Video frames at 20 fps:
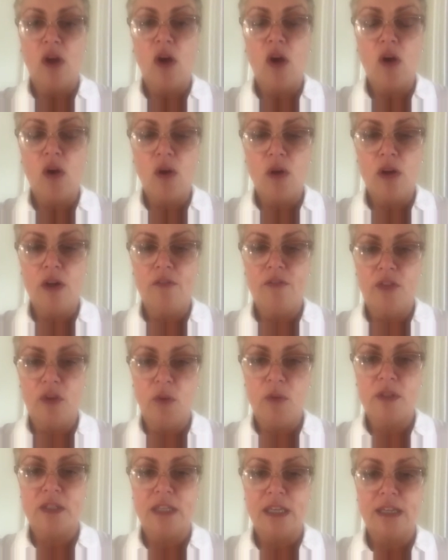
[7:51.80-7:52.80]
All of
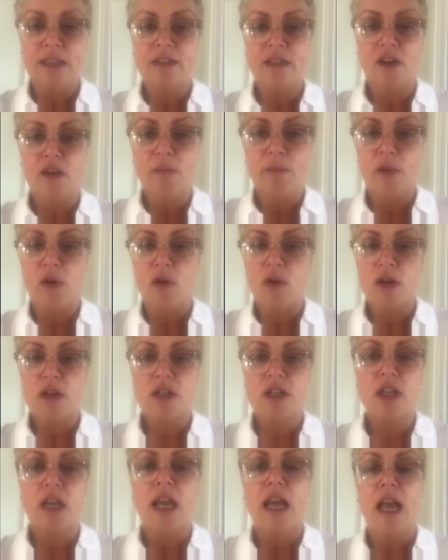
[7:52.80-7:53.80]
those things are
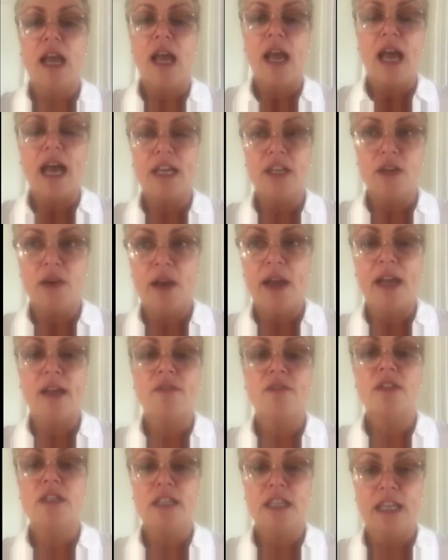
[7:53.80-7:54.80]
important, and you
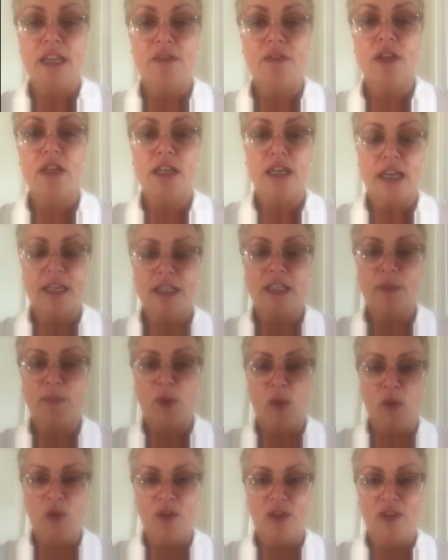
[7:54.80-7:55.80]
haven't even yet
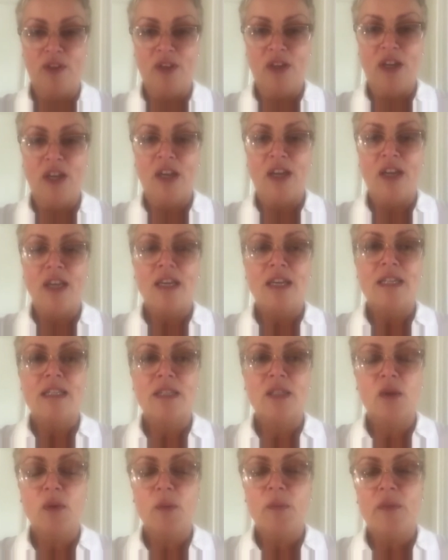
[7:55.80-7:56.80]
spoken.
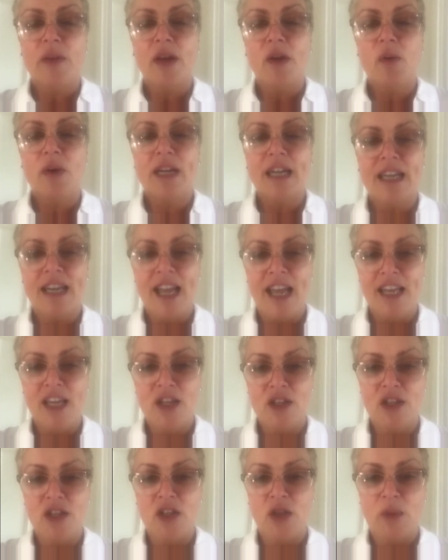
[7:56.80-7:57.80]
So what I'd like
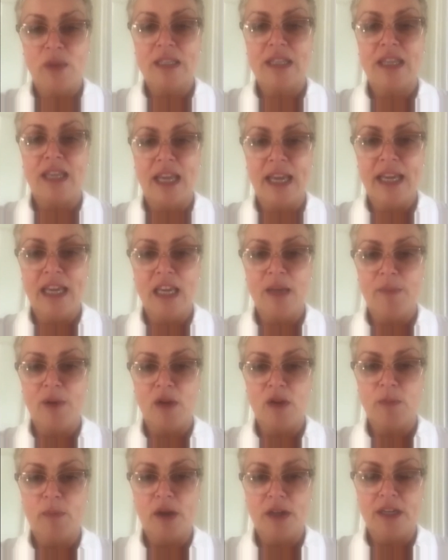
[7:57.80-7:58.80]
you to do is think
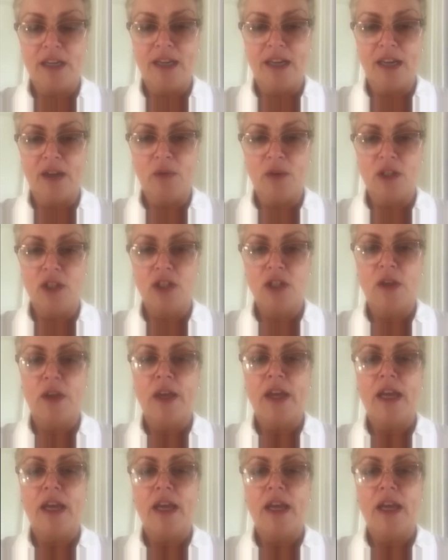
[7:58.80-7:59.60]
about body language.